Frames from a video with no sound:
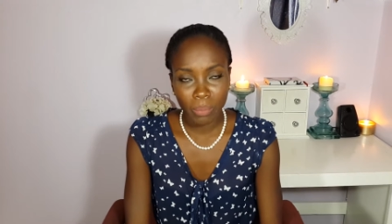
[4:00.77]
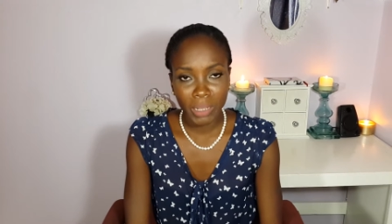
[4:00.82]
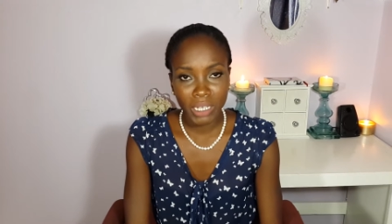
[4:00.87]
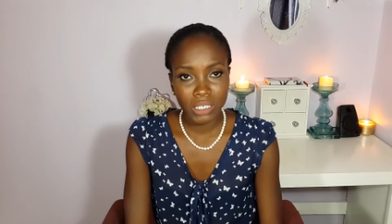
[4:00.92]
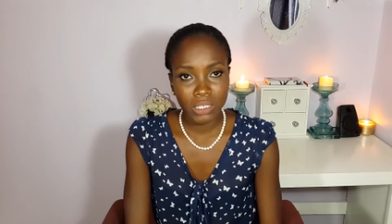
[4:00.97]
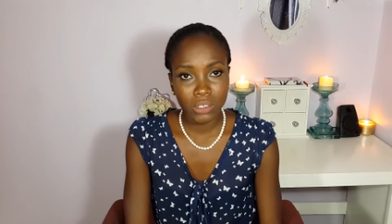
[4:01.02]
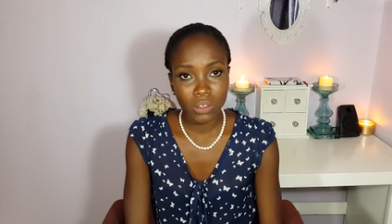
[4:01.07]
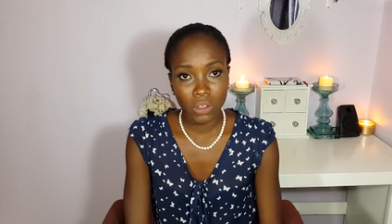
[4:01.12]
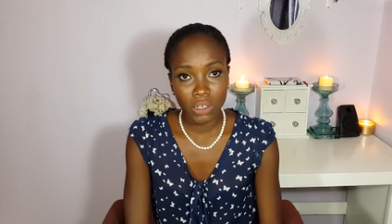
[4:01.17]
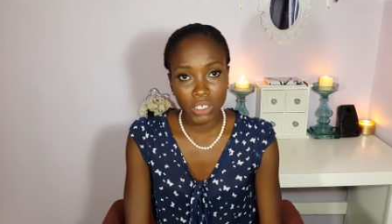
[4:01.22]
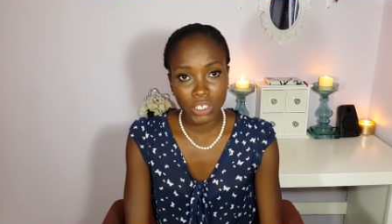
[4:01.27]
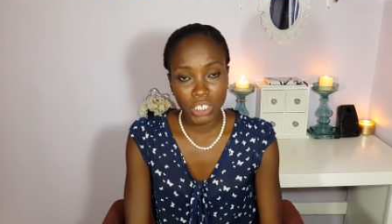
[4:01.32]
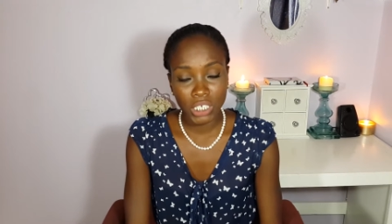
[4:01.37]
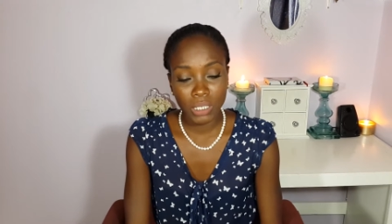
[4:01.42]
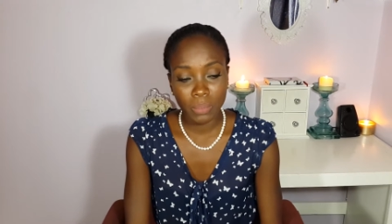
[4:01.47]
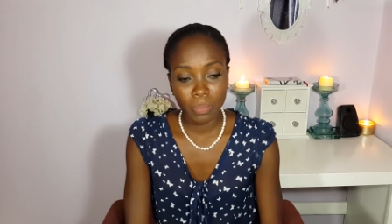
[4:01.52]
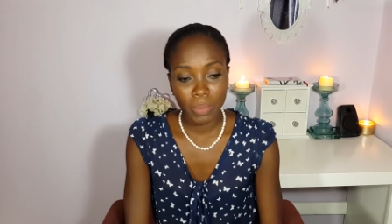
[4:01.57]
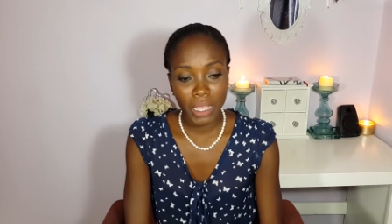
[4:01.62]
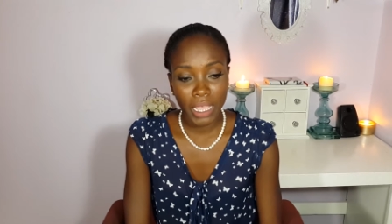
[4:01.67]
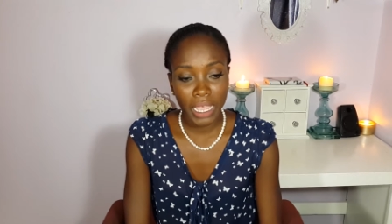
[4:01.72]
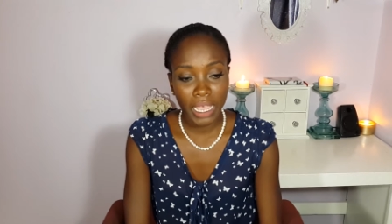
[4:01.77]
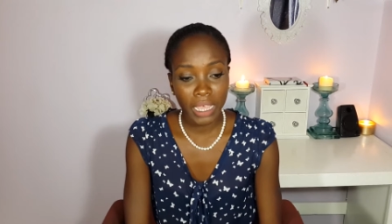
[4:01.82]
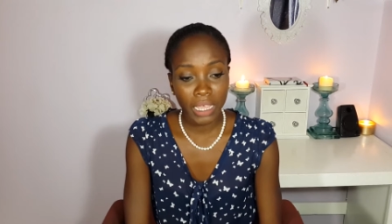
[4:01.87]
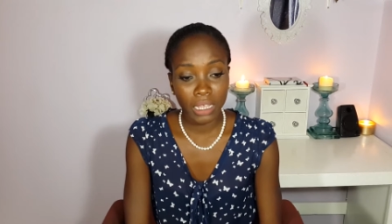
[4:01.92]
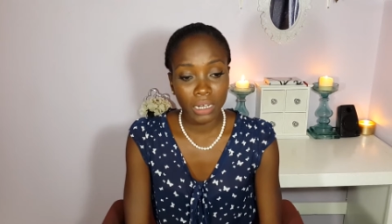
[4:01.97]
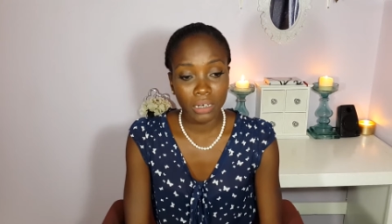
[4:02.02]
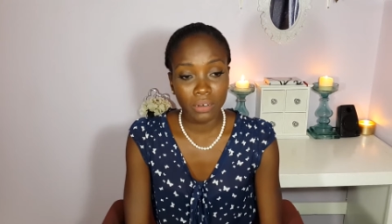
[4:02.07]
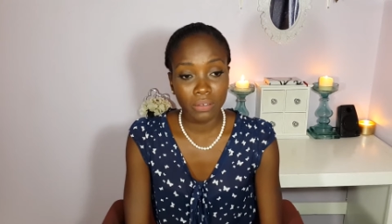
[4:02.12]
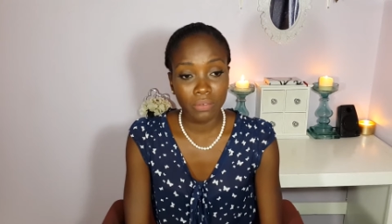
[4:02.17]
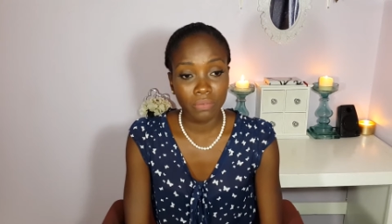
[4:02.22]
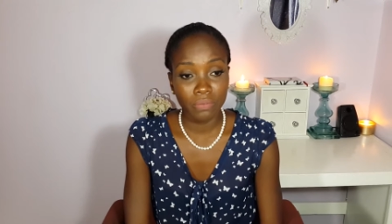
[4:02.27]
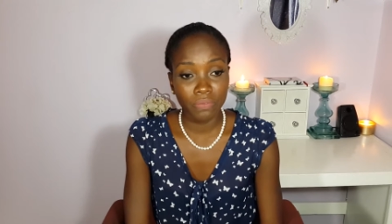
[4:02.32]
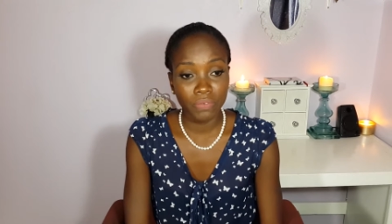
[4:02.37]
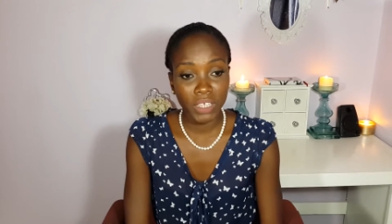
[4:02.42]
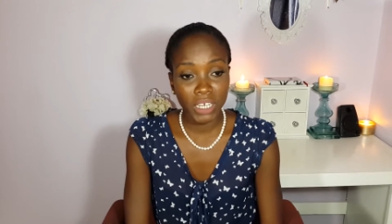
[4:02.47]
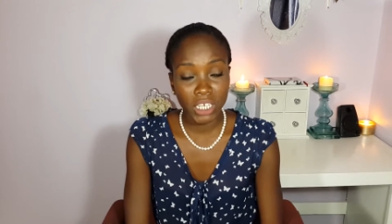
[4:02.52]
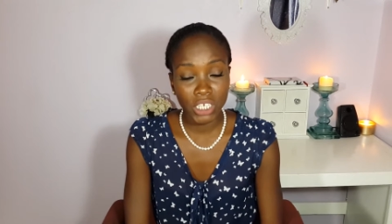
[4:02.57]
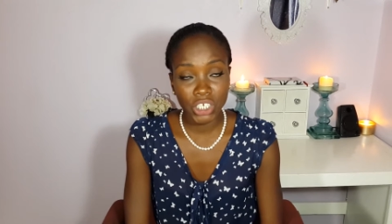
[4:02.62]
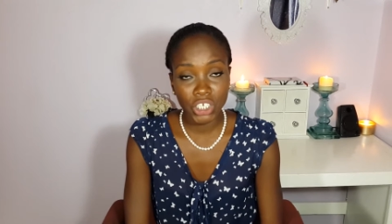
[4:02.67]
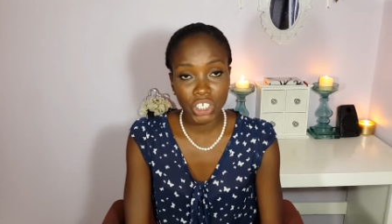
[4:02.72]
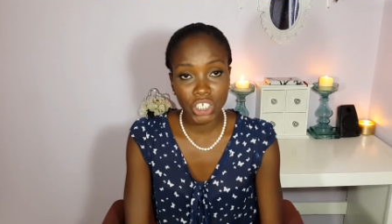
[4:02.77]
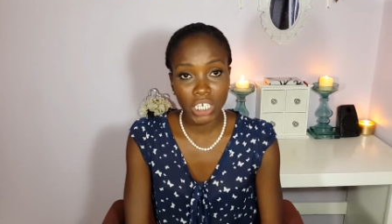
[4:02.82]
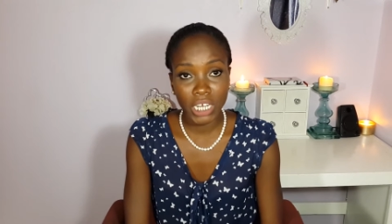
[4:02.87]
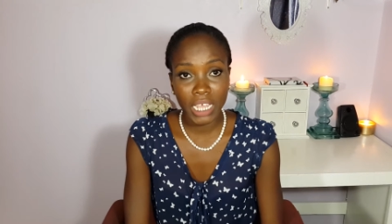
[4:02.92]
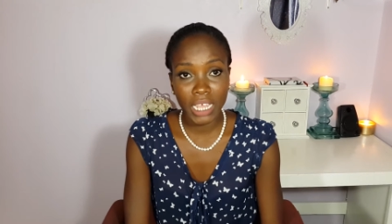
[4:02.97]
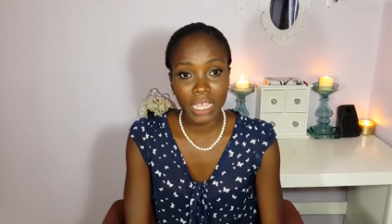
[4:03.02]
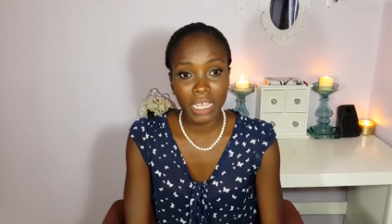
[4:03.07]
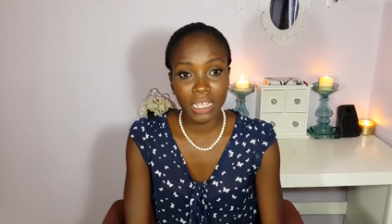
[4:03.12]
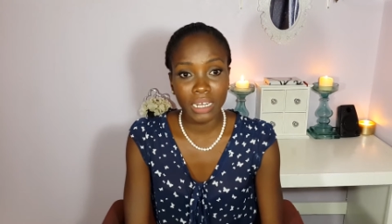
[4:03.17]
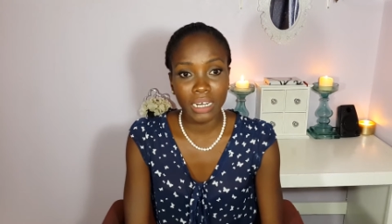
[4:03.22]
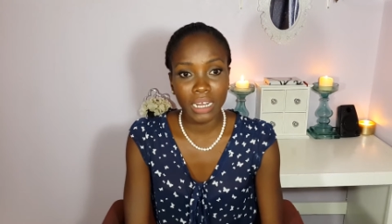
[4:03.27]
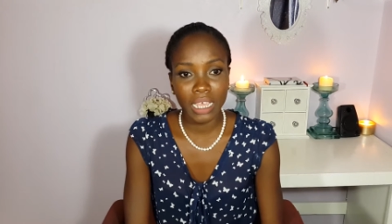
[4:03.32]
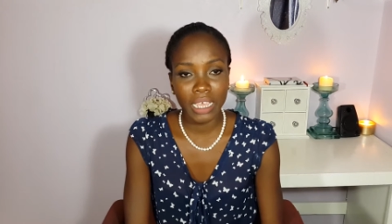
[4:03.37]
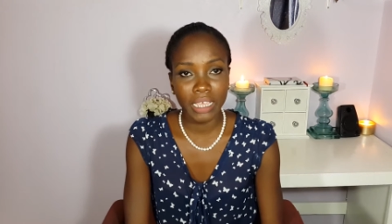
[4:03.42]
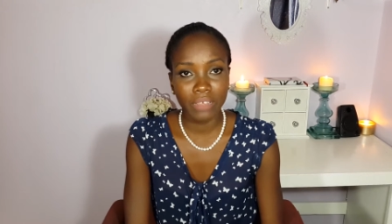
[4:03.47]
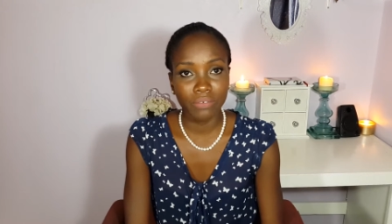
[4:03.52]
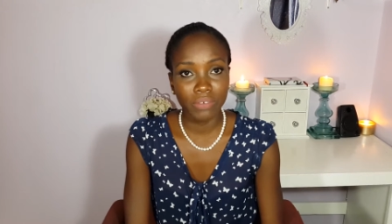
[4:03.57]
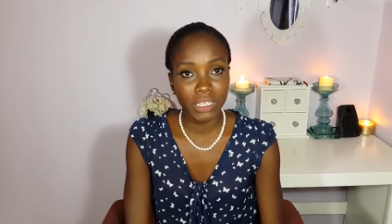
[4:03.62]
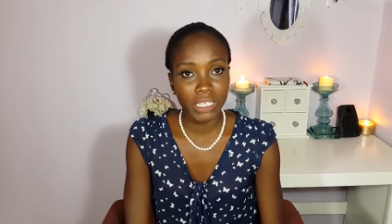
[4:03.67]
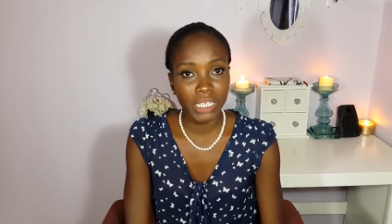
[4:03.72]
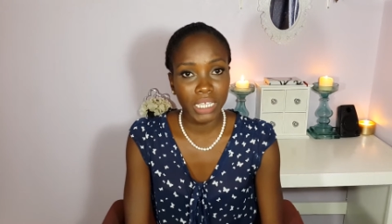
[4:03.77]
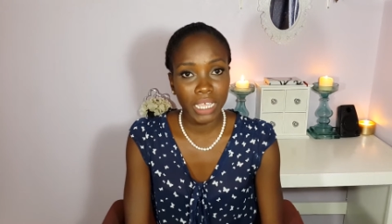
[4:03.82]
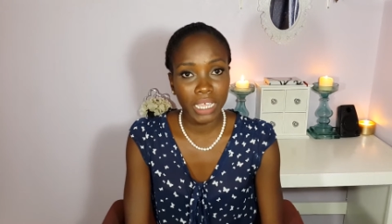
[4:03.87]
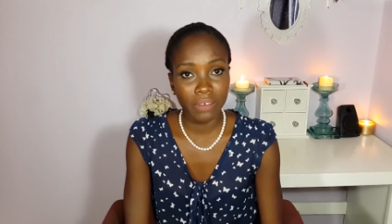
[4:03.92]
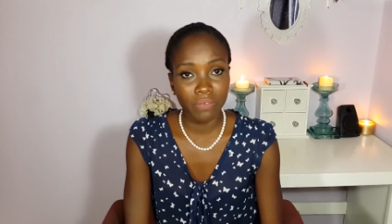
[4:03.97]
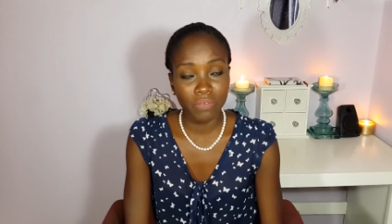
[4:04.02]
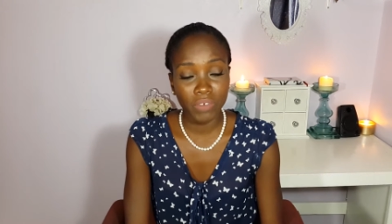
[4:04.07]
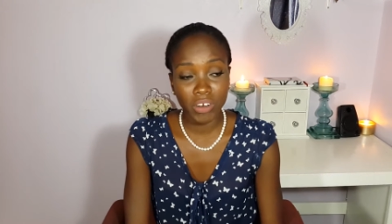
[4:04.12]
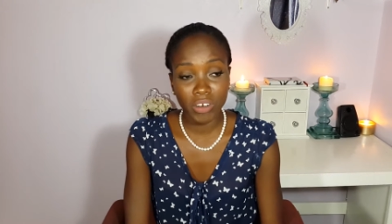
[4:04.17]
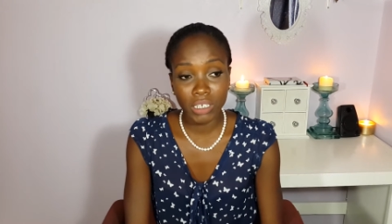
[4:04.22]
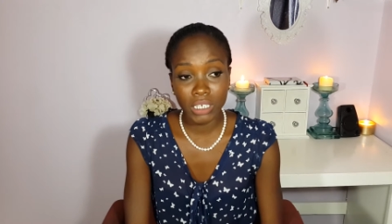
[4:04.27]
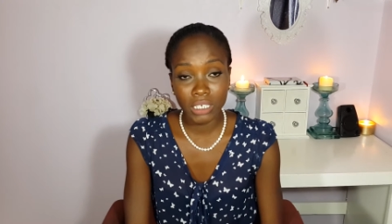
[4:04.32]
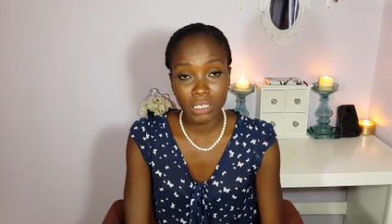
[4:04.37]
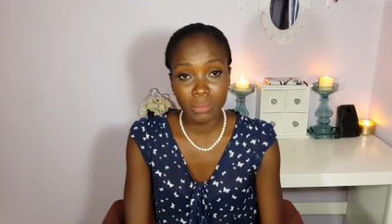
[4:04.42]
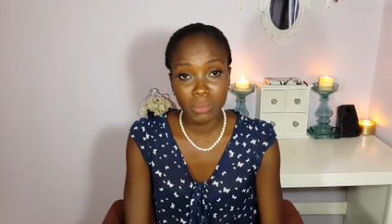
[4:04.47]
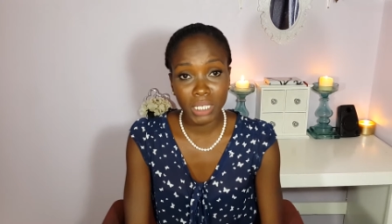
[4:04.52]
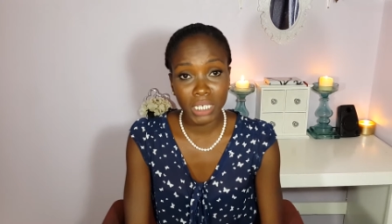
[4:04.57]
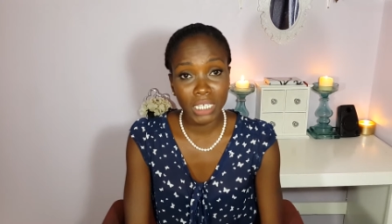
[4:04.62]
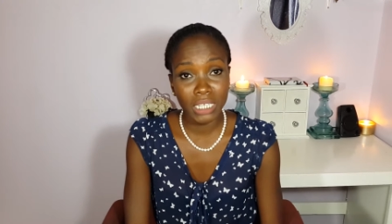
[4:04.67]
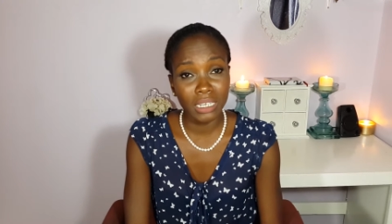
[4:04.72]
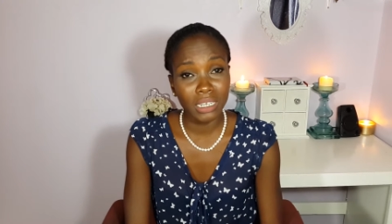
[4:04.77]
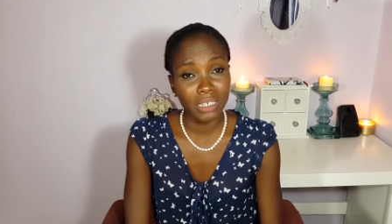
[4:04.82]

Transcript: my scholarship had finished, and I really had very little money.